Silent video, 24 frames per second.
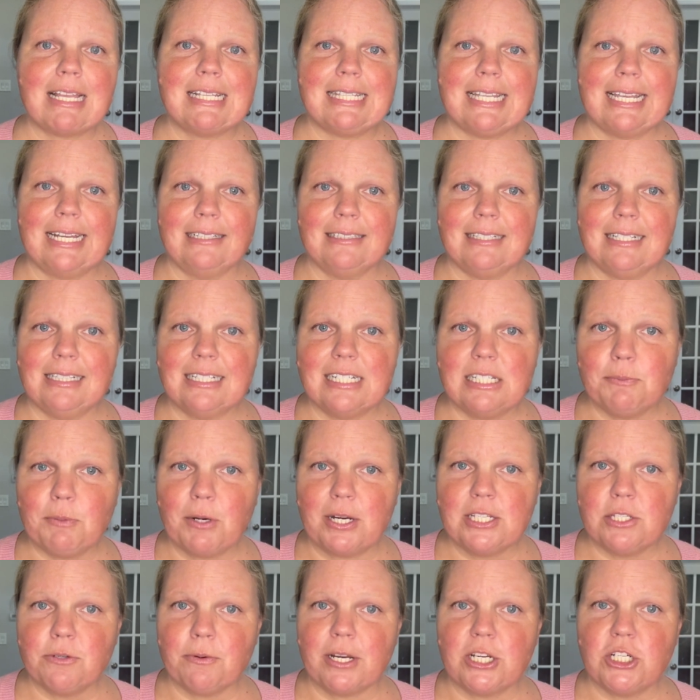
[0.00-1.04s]
Sale to list
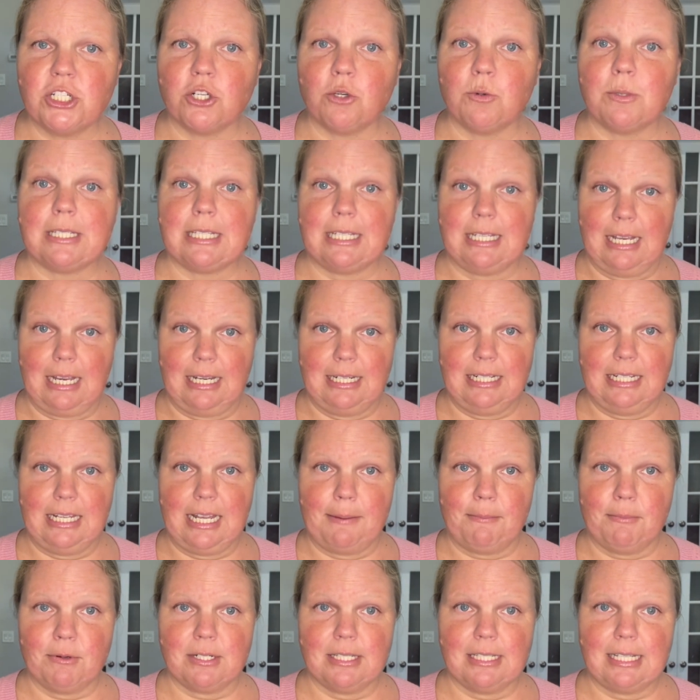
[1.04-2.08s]
price ratio was
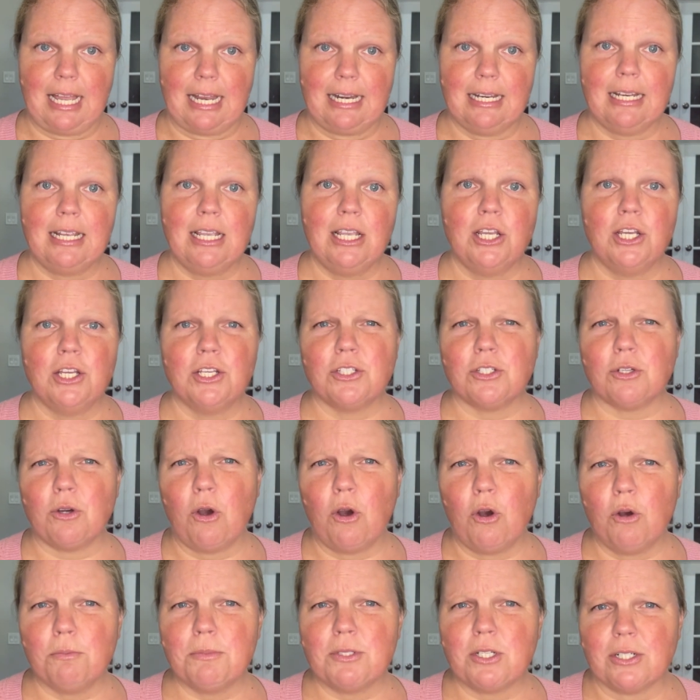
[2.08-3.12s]
98%. So
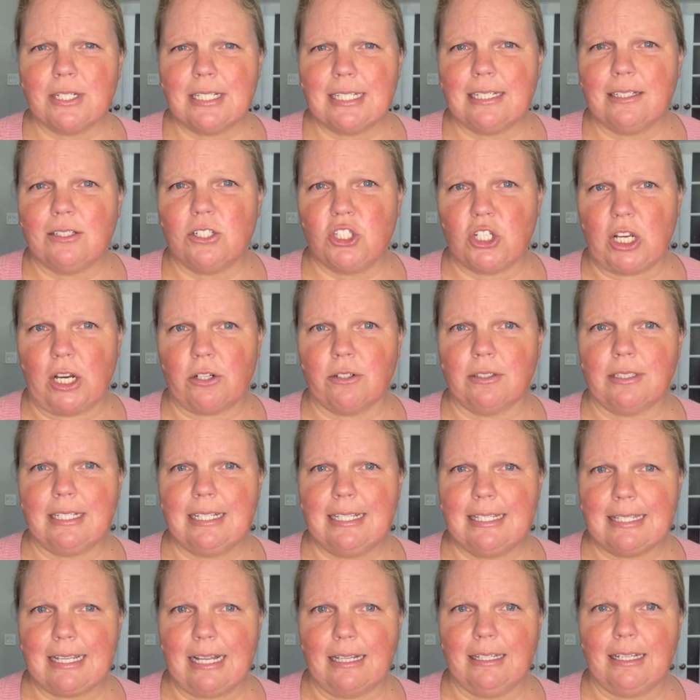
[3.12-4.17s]
homes are still generally
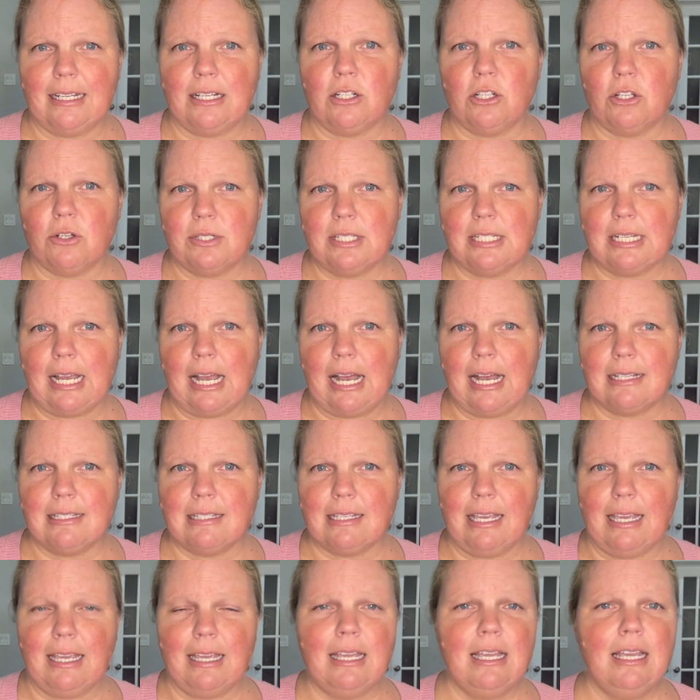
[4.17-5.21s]
selling close to
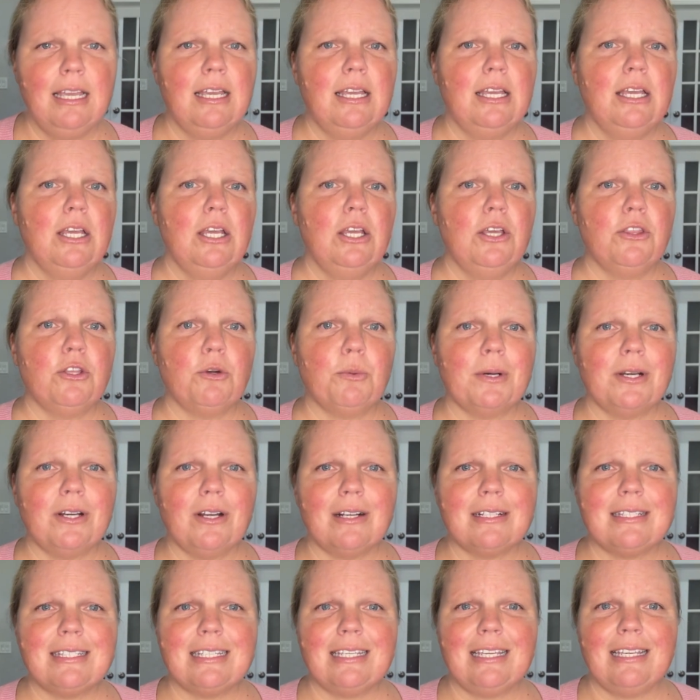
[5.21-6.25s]
asking, though we're
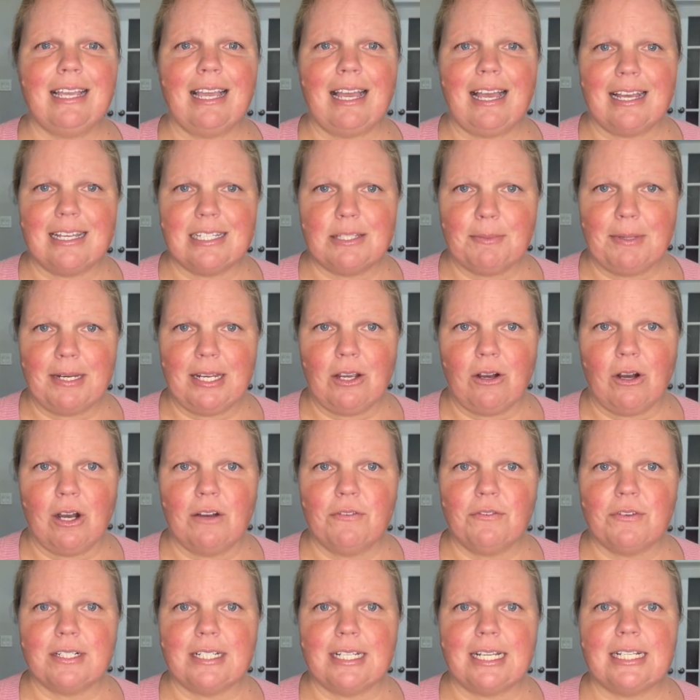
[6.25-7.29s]
not seeing as many
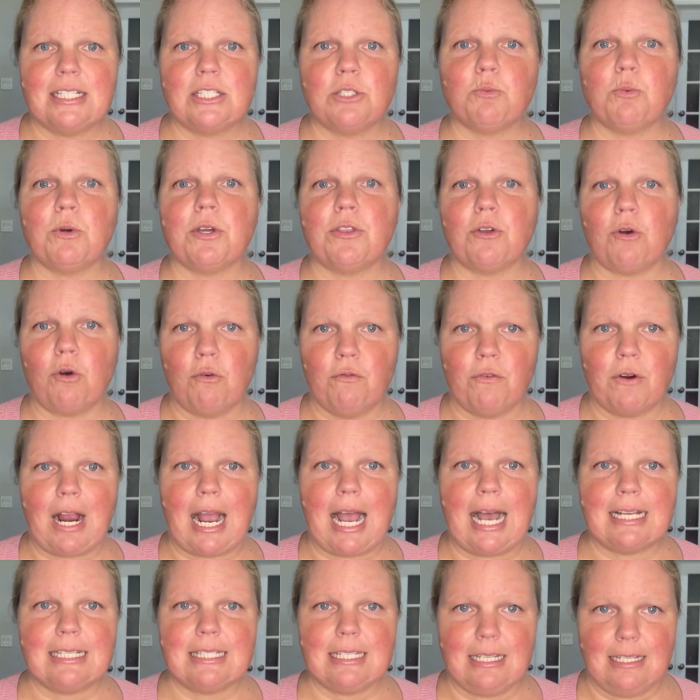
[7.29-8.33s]
offer dates with over
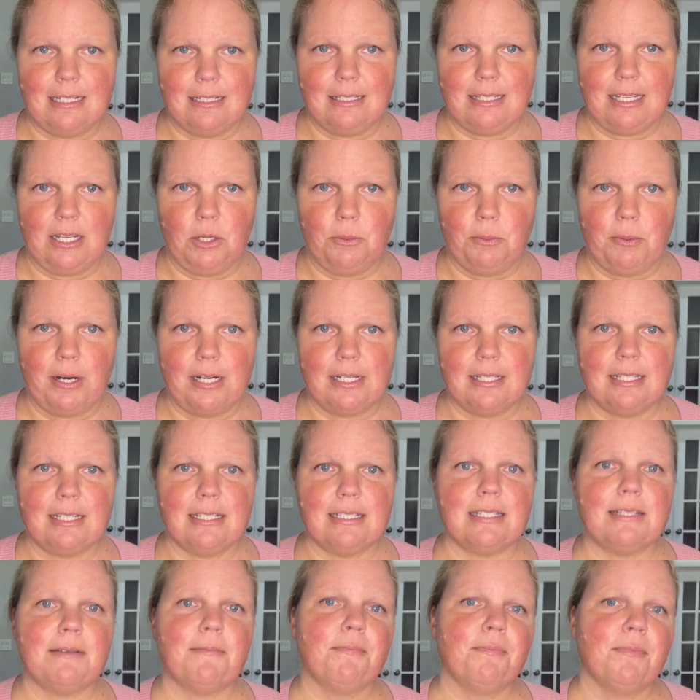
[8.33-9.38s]
asking sale
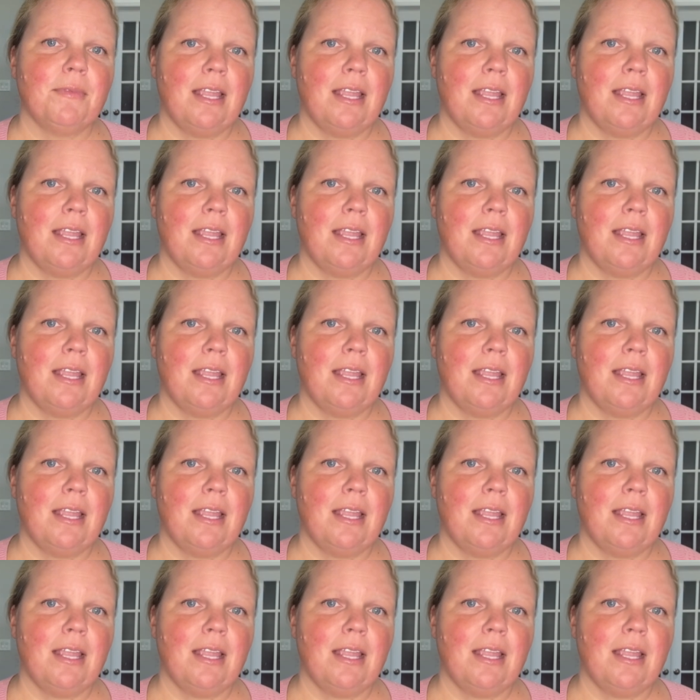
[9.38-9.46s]
prices.